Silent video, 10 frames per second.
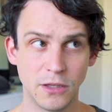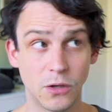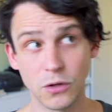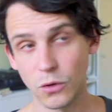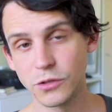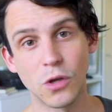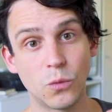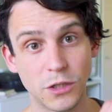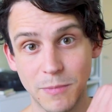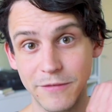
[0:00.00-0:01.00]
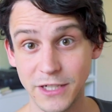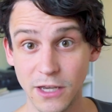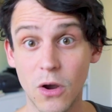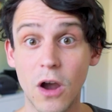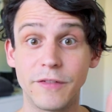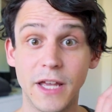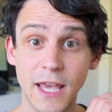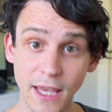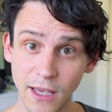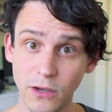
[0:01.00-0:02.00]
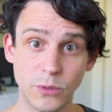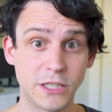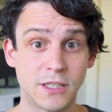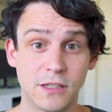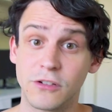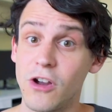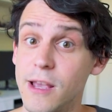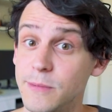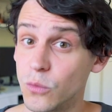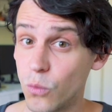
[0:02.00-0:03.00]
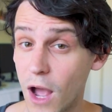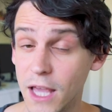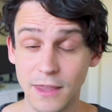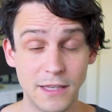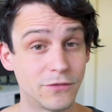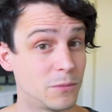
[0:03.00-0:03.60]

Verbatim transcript: You can also watch my video over here which describes why these